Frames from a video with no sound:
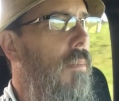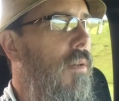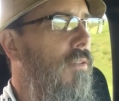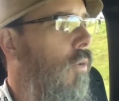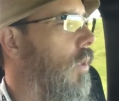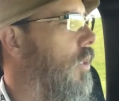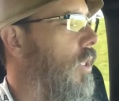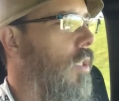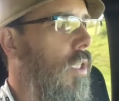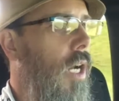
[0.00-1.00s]
Before
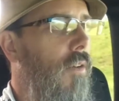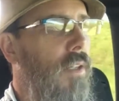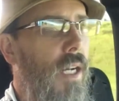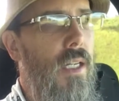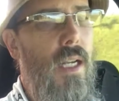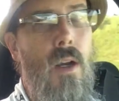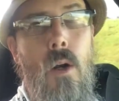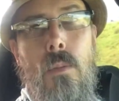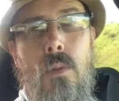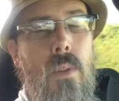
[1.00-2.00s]
she took took off. Karen got
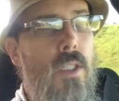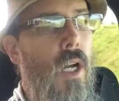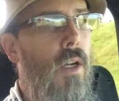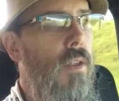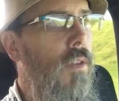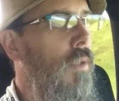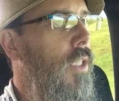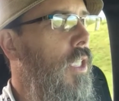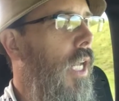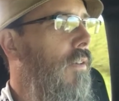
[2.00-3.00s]
home, so we all three
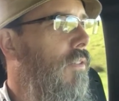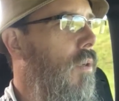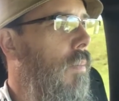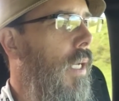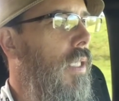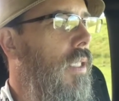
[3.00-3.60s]
chatted for a little bit.